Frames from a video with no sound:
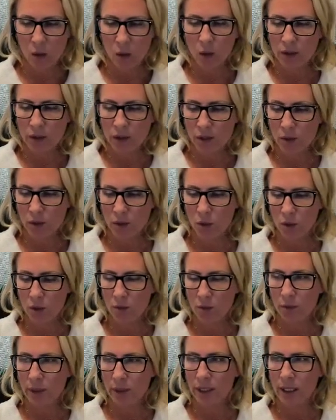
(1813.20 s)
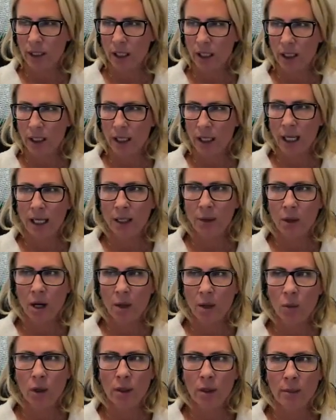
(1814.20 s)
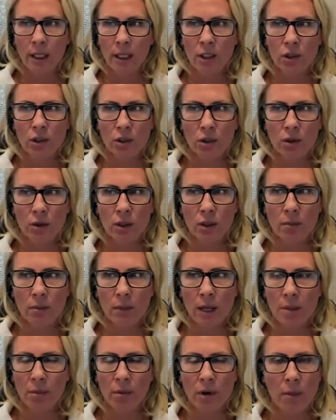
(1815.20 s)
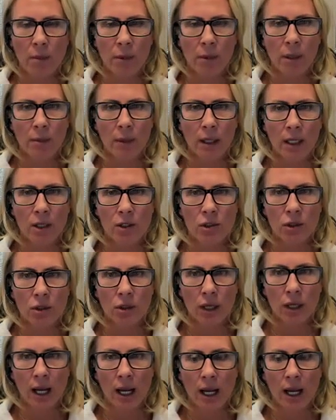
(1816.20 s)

old school, but I want to make sure that my property manager